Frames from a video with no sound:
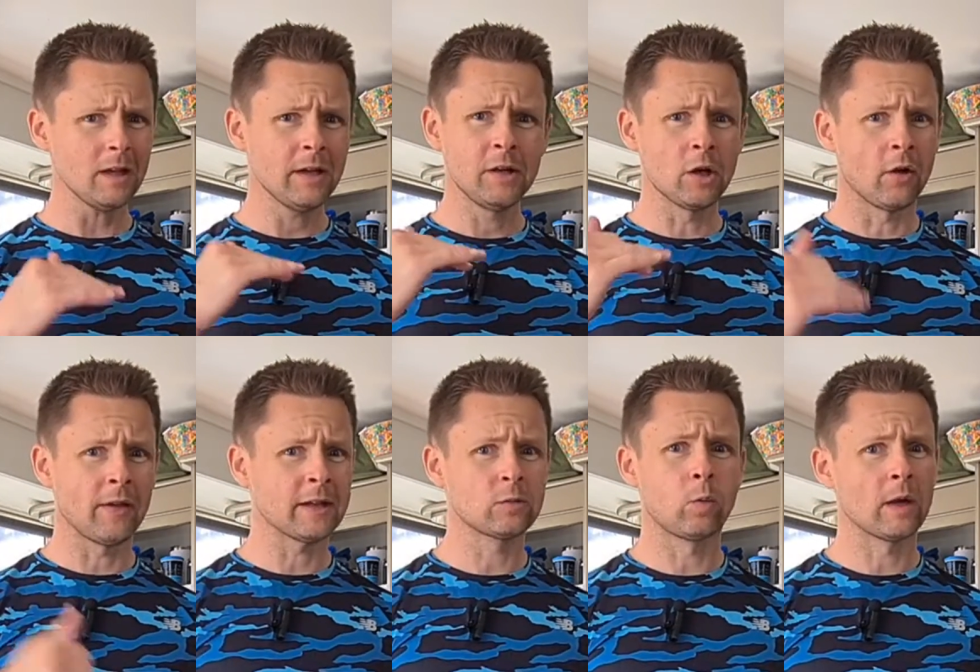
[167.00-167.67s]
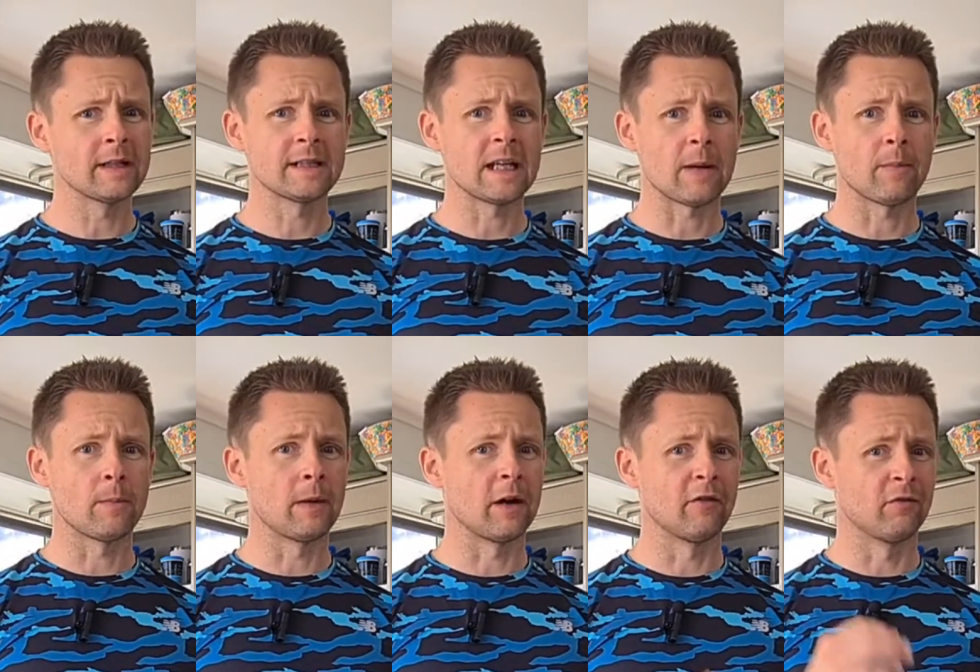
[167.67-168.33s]
You know, that's one step
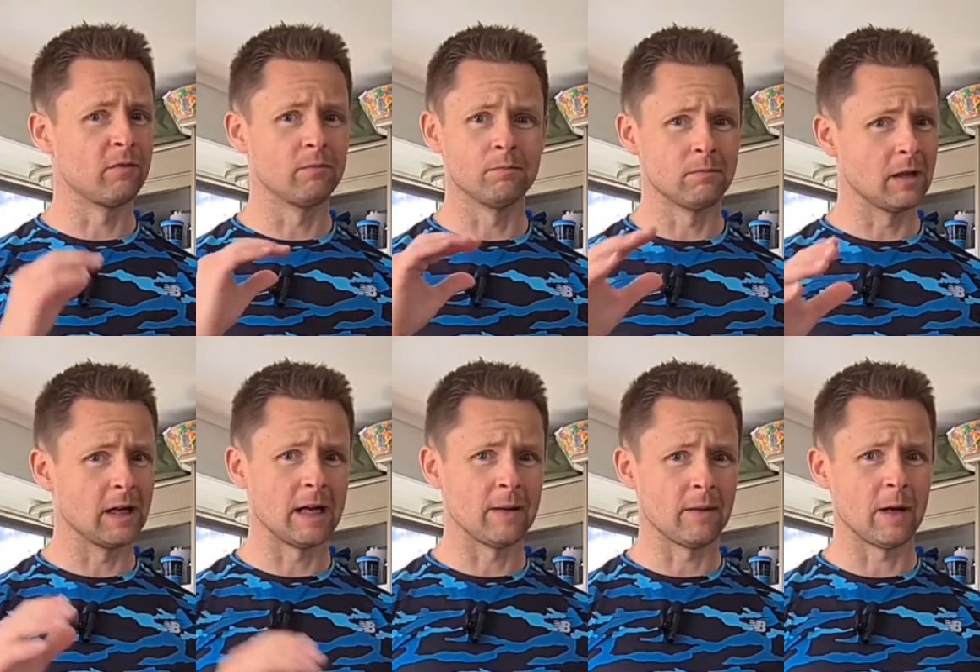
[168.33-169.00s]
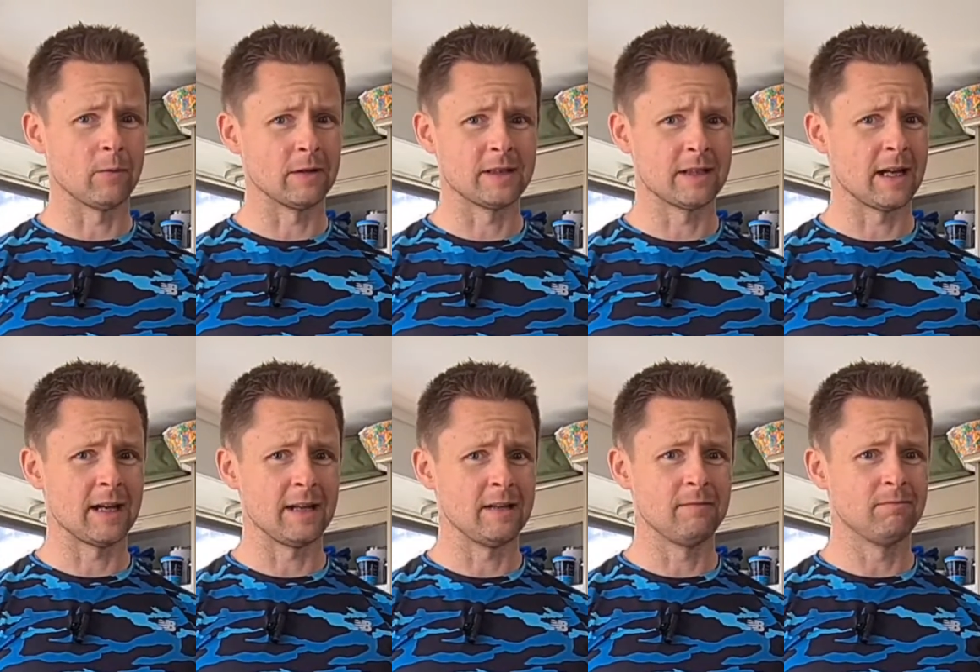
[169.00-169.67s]
above. I would
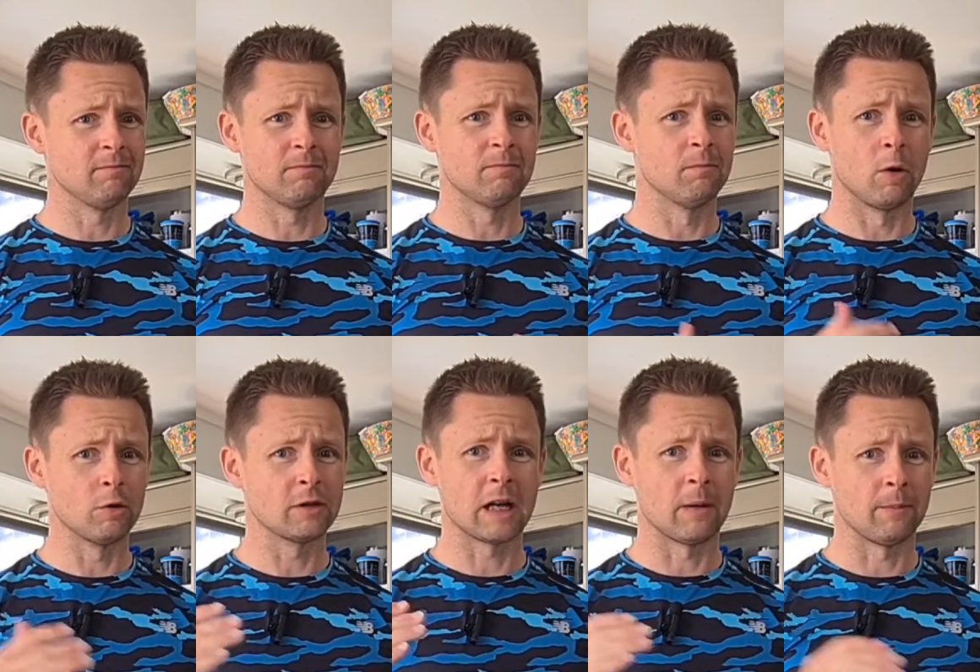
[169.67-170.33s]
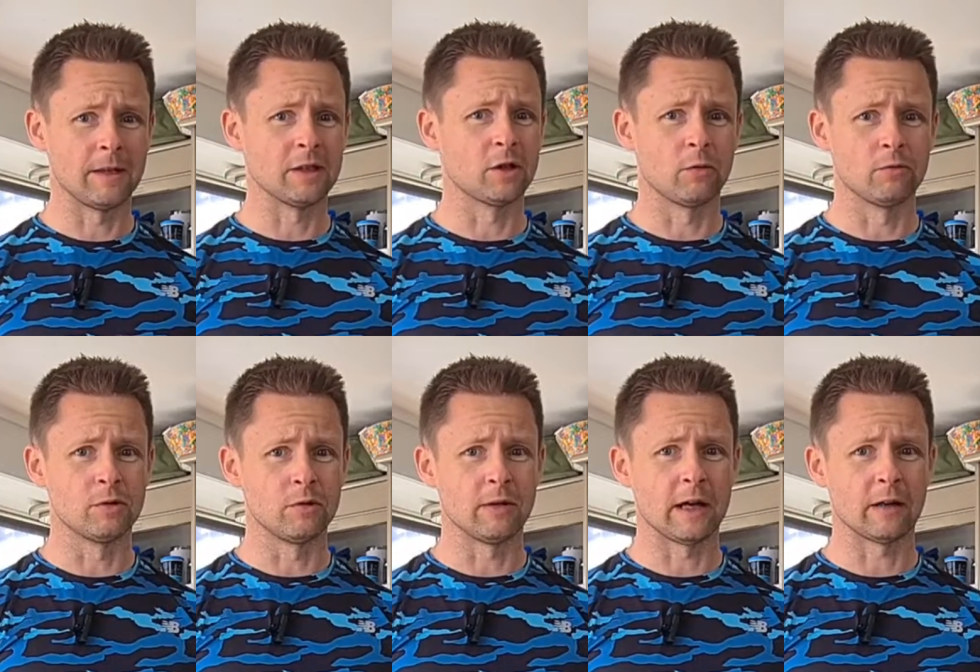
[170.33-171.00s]
say most companies don't
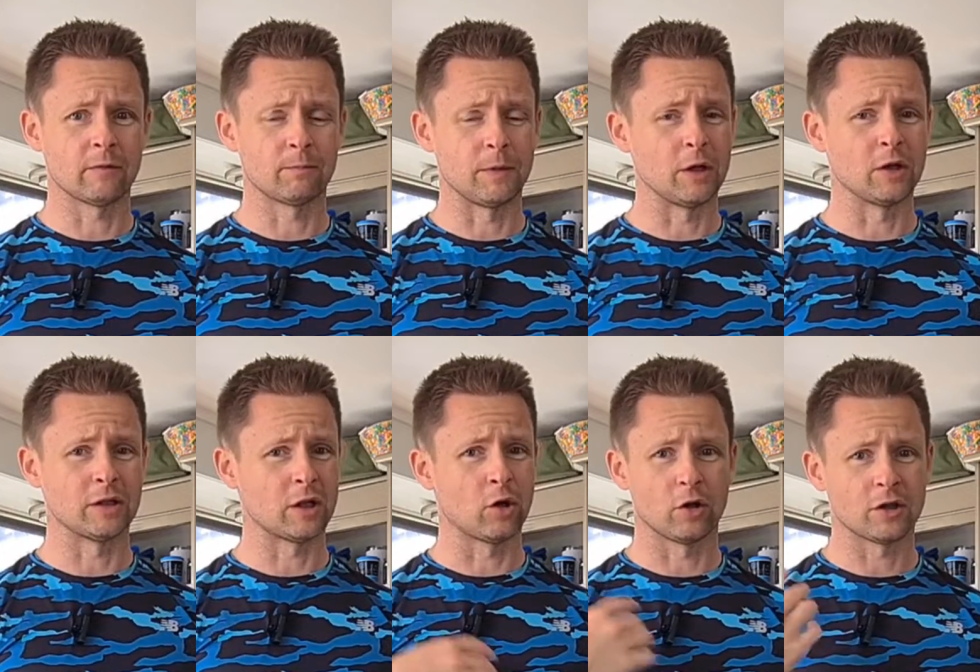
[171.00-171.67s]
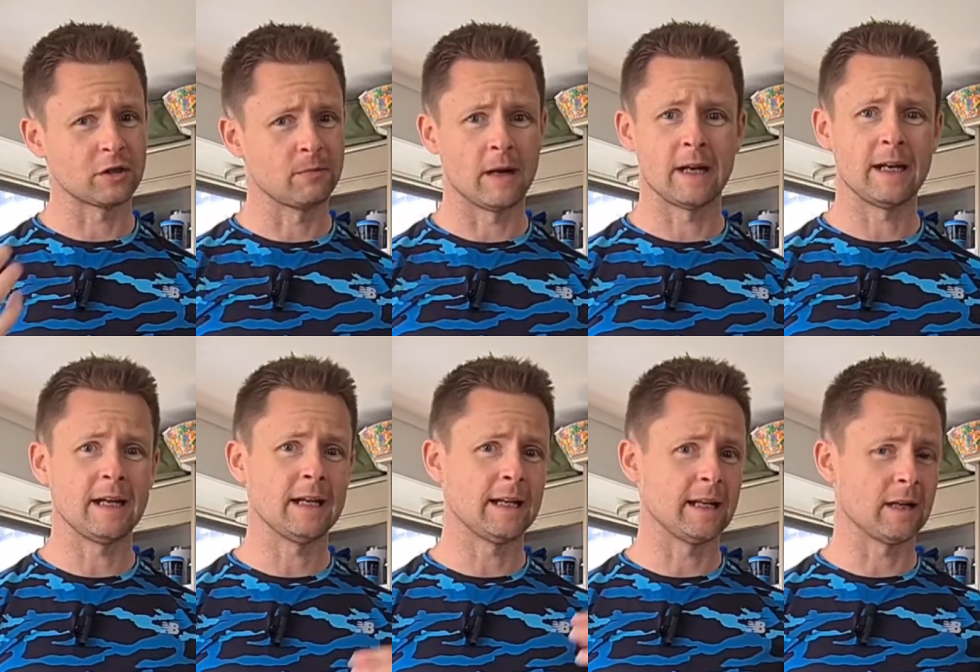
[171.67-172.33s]
do that because it costs
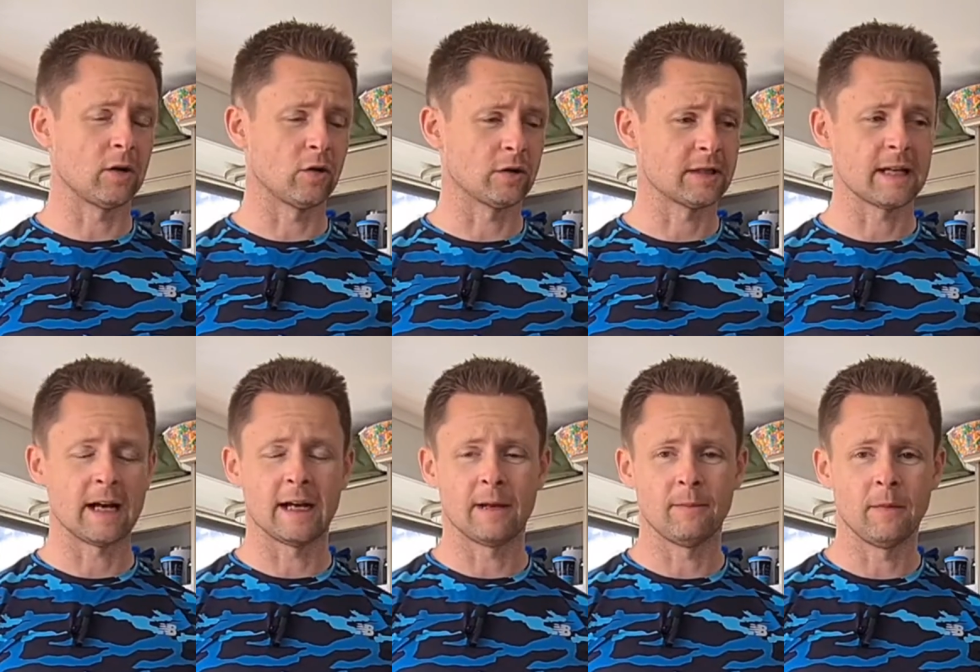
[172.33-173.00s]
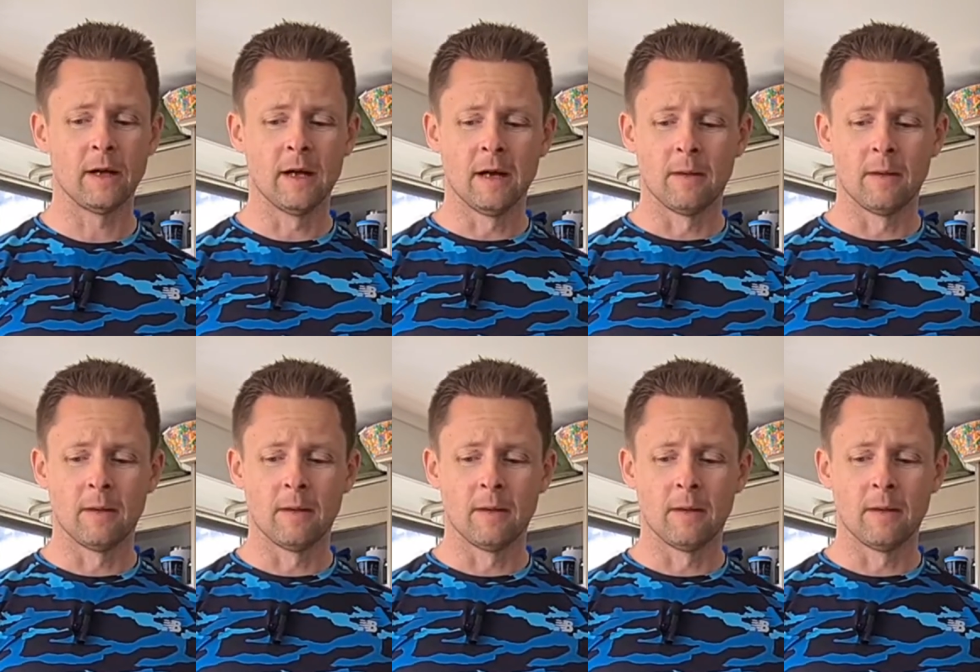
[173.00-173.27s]
money and it costs time.